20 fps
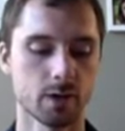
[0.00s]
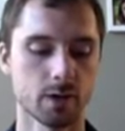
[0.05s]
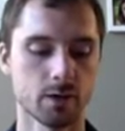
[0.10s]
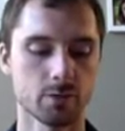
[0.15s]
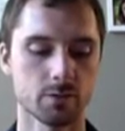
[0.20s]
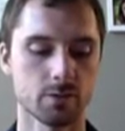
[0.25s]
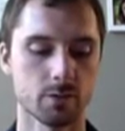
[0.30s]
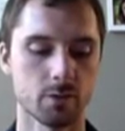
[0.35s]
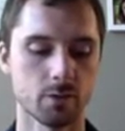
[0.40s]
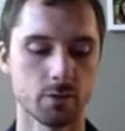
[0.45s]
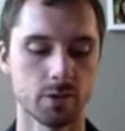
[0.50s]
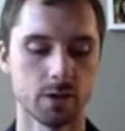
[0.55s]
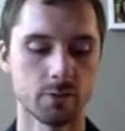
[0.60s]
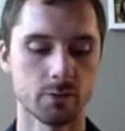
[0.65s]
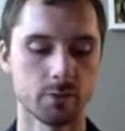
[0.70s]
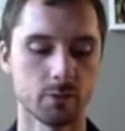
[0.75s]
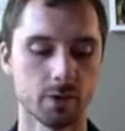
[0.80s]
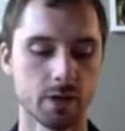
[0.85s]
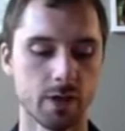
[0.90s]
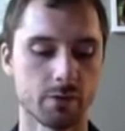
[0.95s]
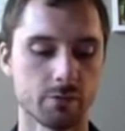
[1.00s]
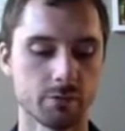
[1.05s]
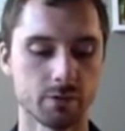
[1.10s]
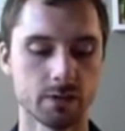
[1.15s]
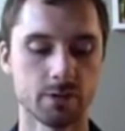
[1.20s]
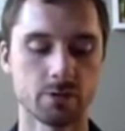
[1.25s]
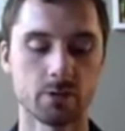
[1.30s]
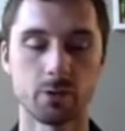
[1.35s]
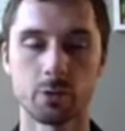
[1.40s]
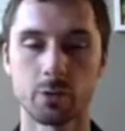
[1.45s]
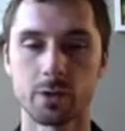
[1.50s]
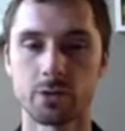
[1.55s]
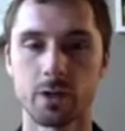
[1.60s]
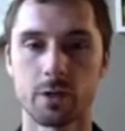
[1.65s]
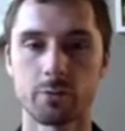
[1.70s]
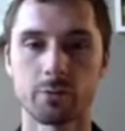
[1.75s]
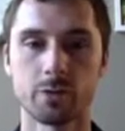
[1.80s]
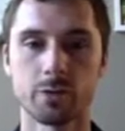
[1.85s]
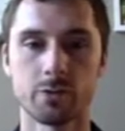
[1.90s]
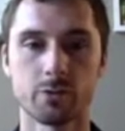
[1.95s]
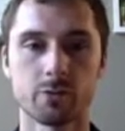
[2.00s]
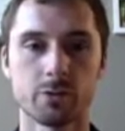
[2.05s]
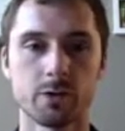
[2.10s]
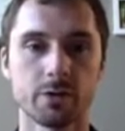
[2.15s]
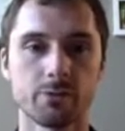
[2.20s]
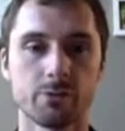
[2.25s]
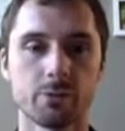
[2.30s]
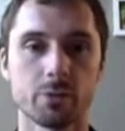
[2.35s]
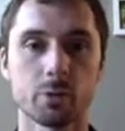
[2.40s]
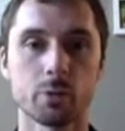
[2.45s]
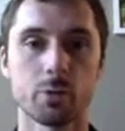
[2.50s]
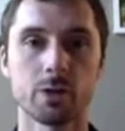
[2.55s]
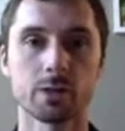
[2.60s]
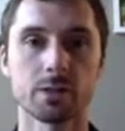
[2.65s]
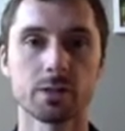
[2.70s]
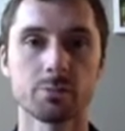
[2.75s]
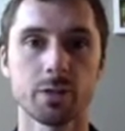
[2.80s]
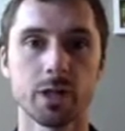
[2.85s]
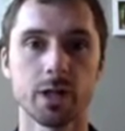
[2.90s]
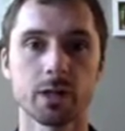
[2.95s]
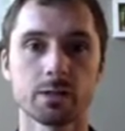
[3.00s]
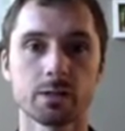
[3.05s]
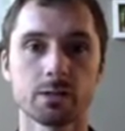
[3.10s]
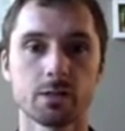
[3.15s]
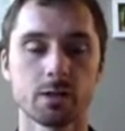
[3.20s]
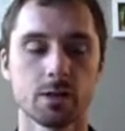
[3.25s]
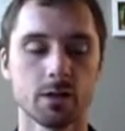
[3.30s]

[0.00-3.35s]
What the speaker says: So then we have 0, we drop the 3 from the ones place,